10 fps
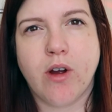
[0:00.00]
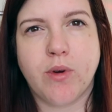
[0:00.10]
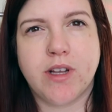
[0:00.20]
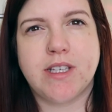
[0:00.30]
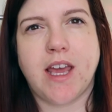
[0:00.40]

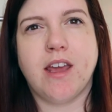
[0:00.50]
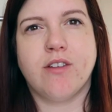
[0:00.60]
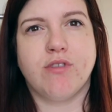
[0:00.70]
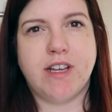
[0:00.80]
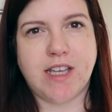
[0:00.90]
want
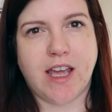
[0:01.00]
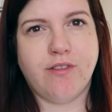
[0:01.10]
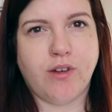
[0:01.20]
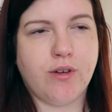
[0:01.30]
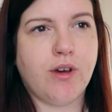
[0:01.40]
to retake
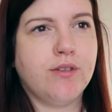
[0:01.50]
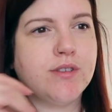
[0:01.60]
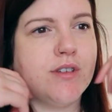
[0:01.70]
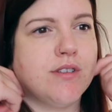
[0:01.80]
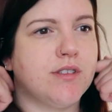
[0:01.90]
photos,
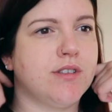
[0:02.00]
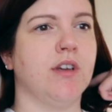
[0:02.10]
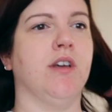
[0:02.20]
because